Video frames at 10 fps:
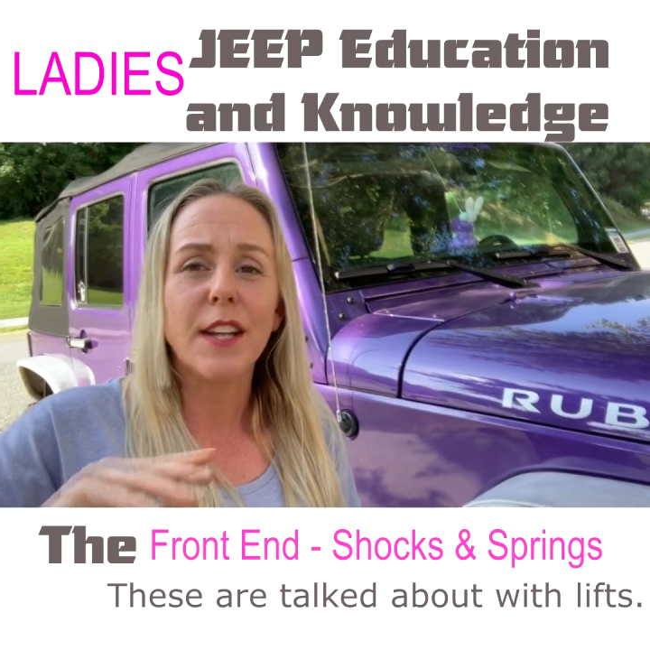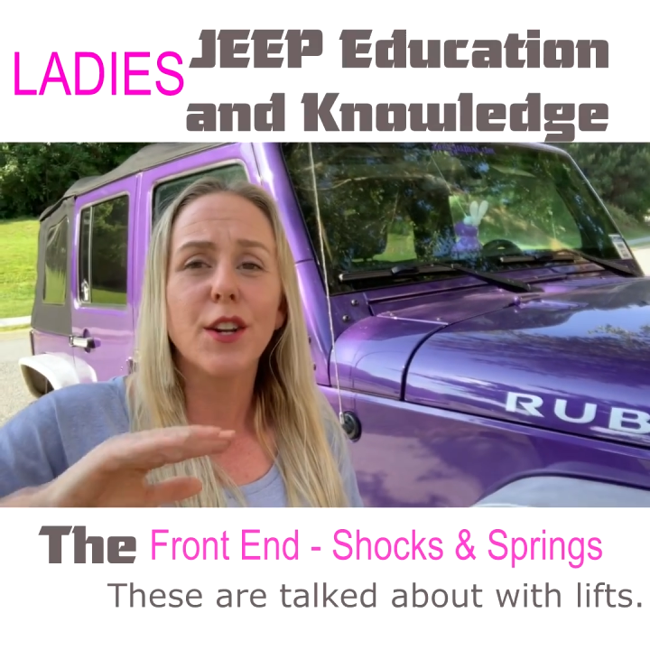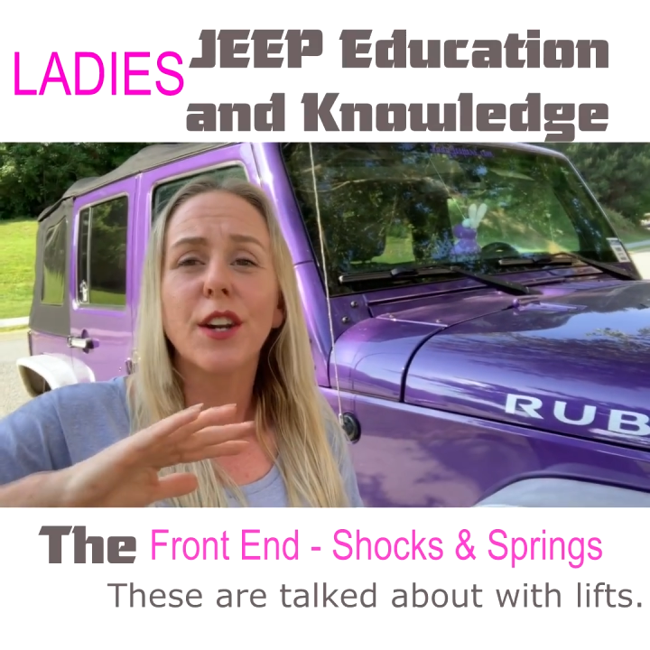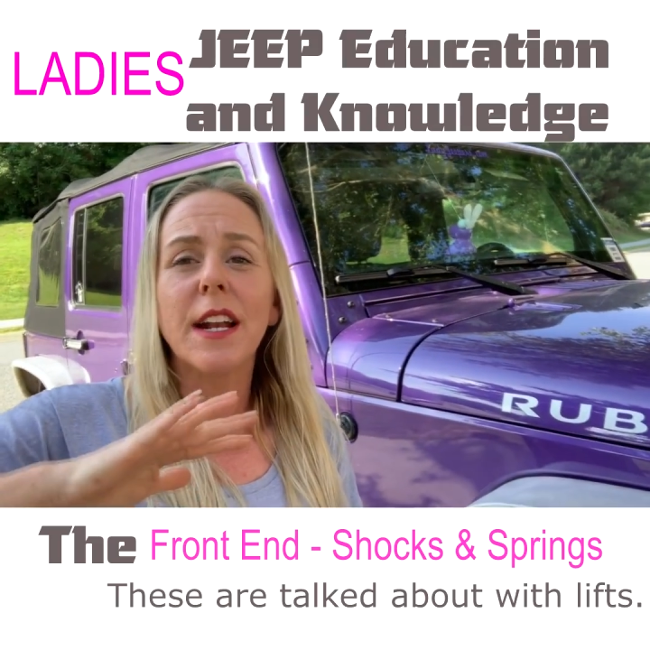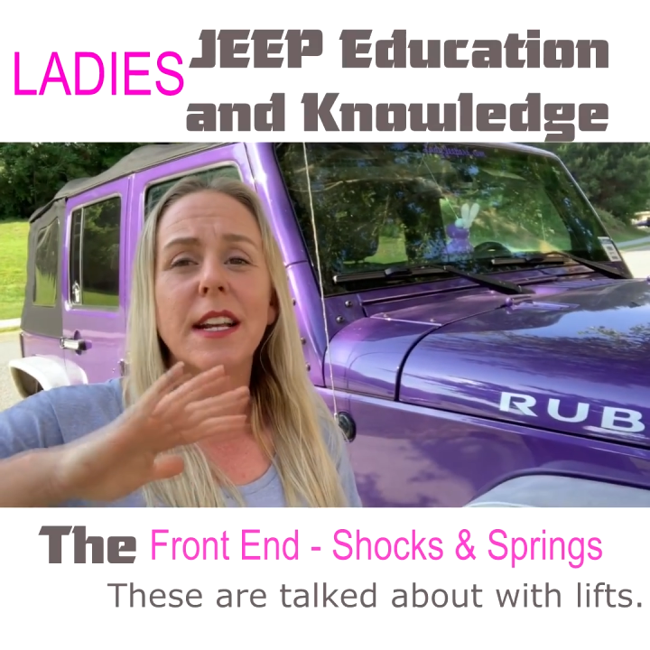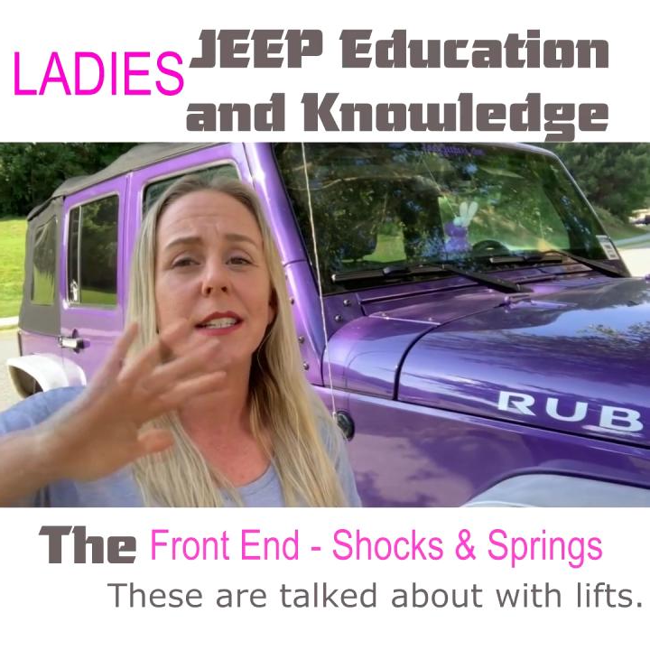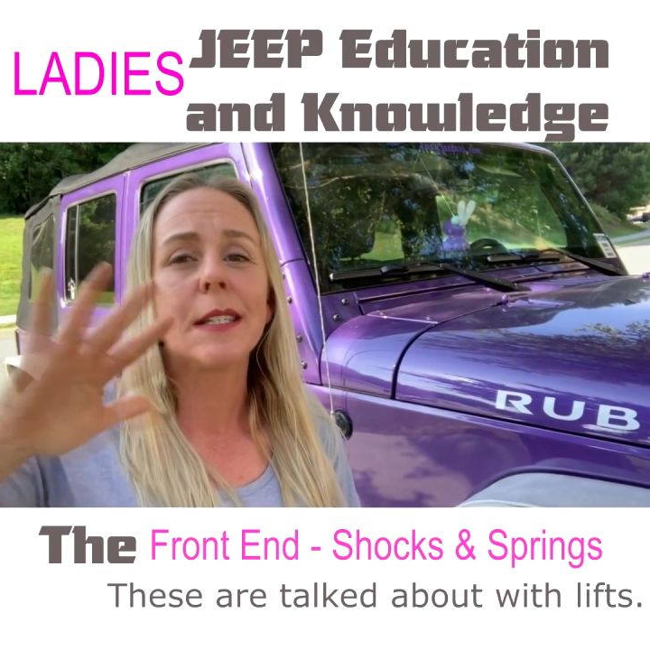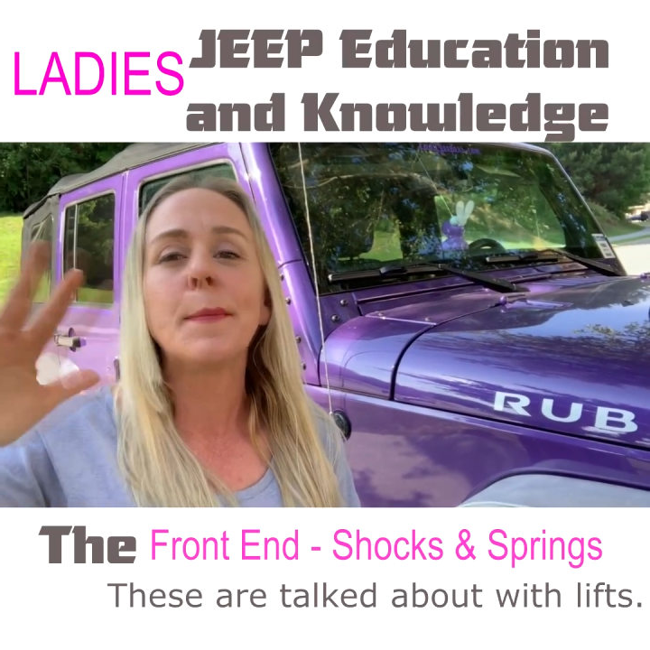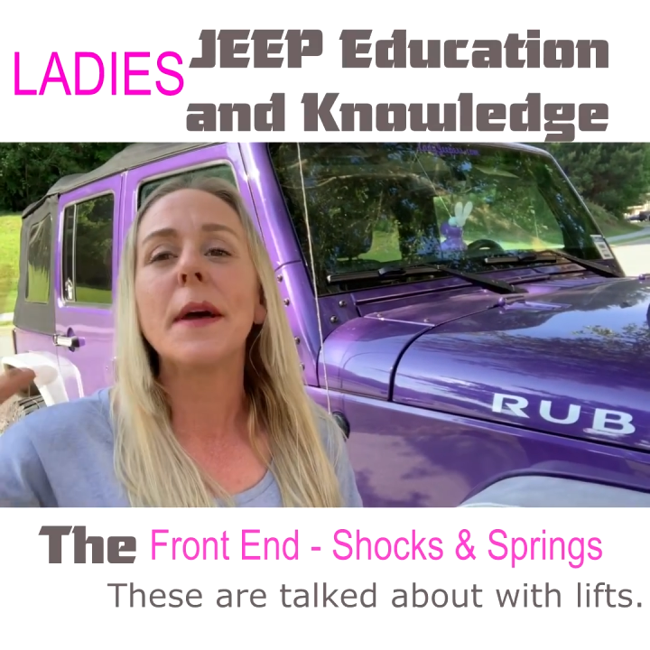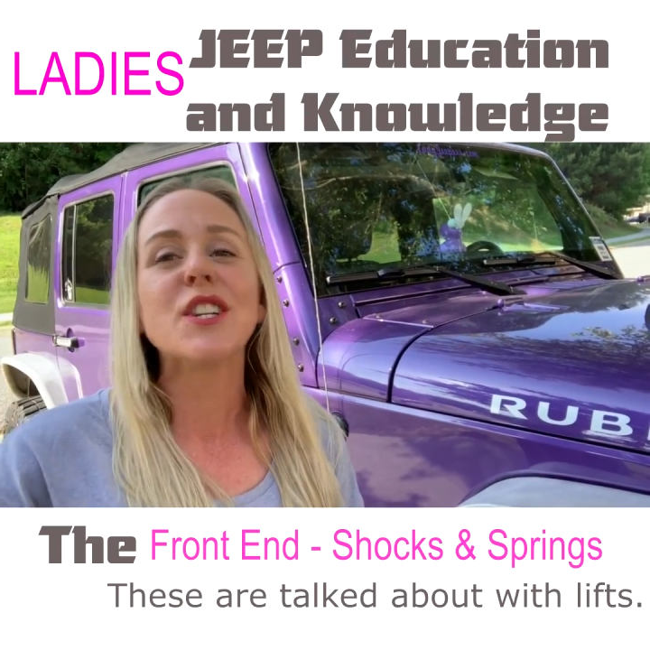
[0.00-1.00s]
you're going to
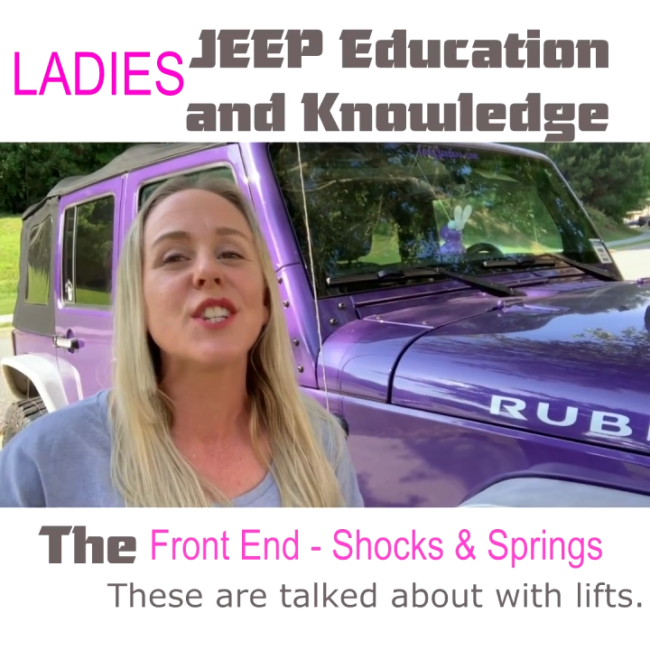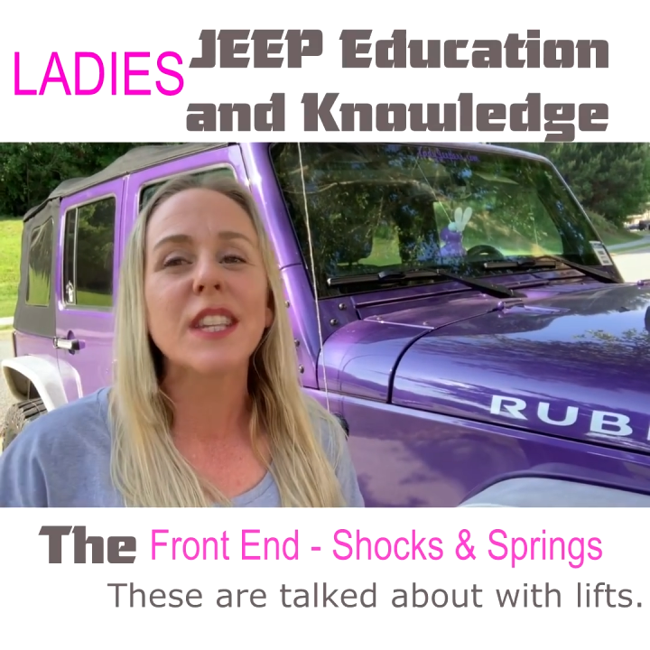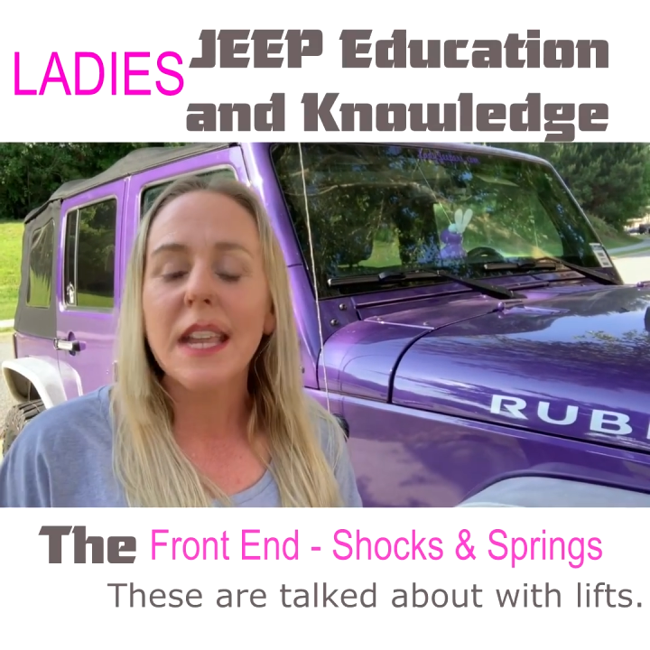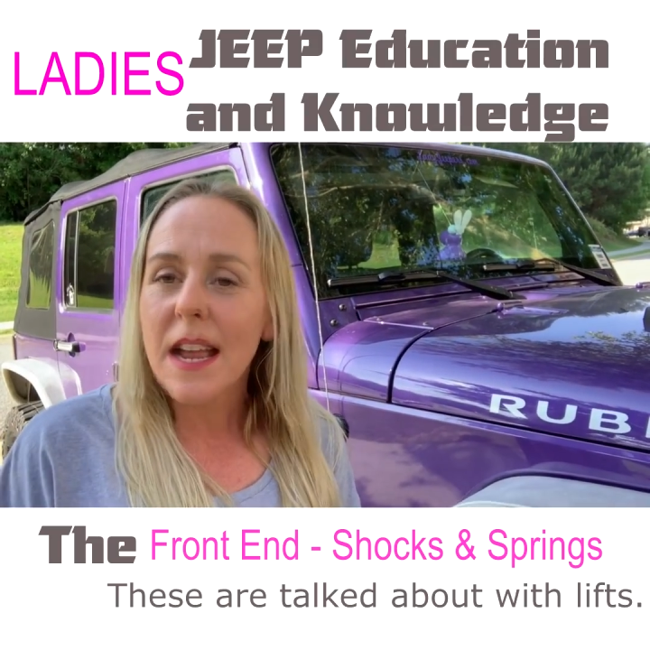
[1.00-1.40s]
especially